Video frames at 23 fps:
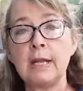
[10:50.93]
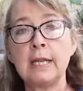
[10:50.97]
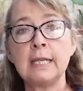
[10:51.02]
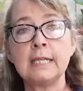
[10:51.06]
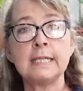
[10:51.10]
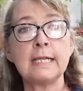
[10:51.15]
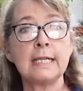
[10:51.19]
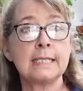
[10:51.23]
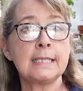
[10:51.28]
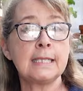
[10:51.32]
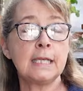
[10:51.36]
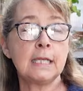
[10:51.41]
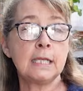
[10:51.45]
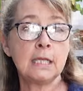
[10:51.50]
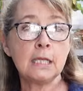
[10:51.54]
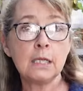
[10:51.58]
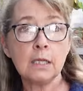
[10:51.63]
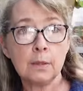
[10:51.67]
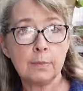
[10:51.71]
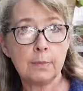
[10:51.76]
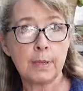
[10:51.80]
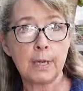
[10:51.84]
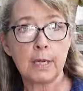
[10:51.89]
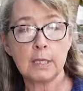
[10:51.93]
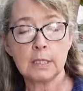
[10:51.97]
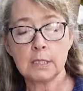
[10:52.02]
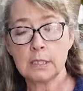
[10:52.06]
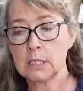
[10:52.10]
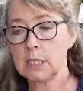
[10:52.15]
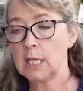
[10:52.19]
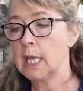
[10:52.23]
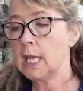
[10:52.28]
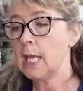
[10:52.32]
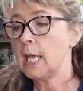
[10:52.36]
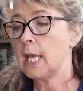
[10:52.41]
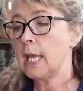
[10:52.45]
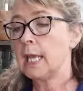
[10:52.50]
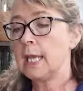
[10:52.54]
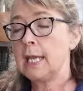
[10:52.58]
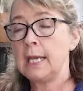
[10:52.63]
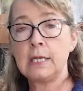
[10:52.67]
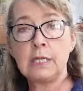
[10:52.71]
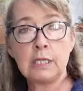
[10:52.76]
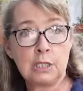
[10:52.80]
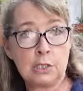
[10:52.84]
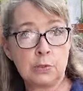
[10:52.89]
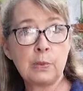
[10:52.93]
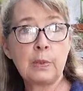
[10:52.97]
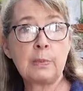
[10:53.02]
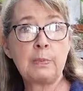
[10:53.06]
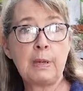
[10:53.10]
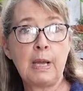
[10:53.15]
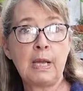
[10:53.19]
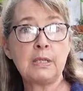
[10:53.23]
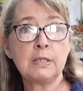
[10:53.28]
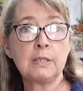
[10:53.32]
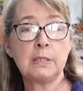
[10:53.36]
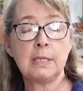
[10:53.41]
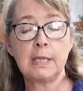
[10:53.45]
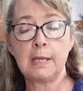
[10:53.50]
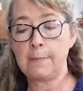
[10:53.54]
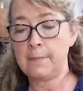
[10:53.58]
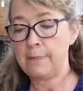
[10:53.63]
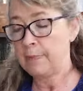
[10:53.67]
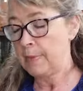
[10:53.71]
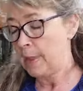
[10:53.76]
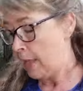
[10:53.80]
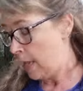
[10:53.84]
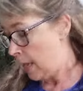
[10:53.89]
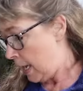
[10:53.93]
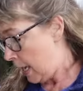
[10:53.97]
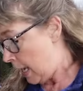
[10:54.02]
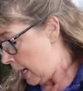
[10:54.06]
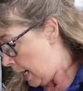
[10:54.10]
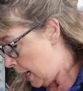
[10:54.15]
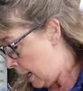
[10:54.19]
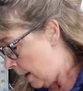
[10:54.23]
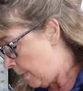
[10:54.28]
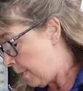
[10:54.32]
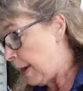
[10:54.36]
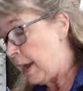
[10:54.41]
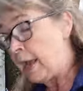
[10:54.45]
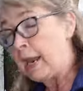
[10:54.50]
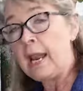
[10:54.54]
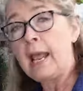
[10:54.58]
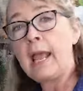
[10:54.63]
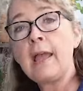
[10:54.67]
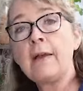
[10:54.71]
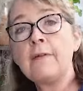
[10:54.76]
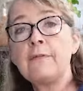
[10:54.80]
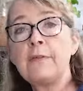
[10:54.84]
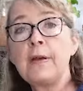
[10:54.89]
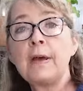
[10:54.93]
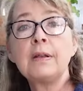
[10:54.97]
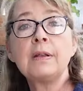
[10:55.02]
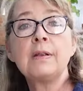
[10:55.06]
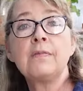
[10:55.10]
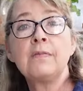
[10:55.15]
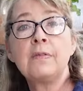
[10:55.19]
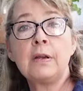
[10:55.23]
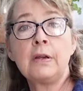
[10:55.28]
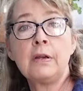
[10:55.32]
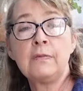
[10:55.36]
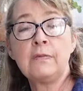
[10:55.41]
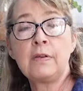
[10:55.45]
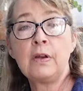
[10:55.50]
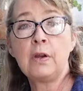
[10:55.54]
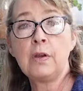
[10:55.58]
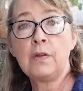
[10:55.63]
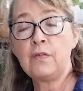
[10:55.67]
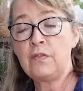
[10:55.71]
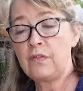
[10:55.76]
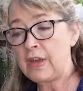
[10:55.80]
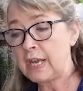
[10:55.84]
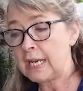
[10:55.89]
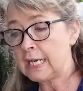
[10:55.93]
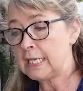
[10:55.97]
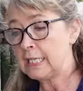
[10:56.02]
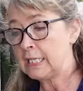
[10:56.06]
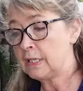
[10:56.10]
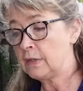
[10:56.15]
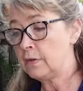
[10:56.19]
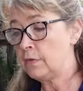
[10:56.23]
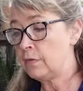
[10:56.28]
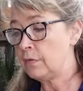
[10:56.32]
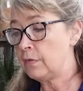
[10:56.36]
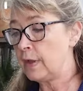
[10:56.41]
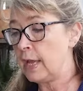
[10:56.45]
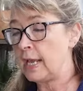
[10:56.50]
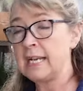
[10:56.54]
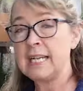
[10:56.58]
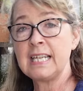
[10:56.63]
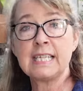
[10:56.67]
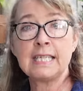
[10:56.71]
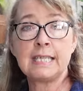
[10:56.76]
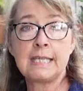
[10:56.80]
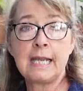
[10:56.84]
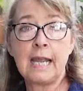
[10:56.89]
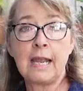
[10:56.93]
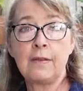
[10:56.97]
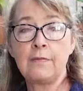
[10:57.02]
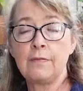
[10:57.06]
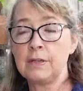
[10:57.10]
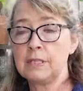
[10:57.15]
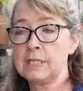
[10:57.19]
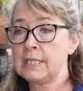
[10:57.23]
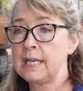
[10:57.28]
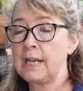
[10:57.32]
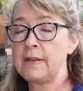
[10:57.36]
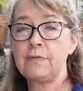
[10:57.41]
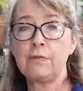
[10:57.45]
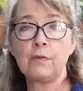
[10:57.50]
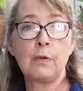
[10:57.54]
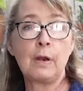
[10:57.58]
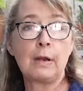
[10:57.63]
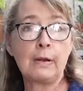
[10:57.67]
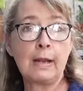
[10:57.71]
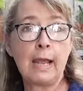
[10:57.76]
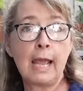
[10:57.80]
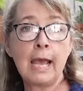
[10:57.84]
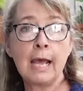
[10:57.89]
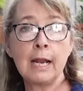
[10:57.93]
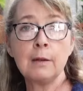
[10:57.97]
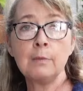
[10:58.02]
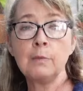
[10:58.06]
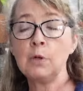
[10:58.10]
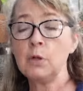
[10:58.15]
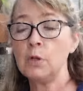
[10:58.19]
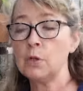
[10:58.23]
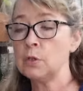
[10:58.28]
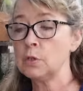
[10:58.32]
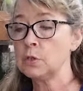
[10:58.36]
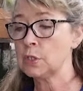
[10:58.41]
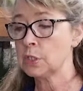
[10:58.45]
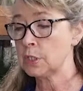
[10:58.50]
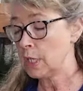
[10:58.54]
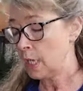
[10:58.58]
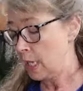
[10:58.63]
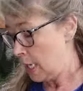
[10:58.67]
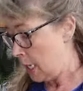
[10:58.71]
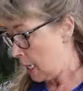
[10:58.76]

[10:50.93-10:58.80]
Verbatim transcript: It doesn't kill bugs. It just repels them. I have found it very, very effective, and it's safe. It's safe around animals.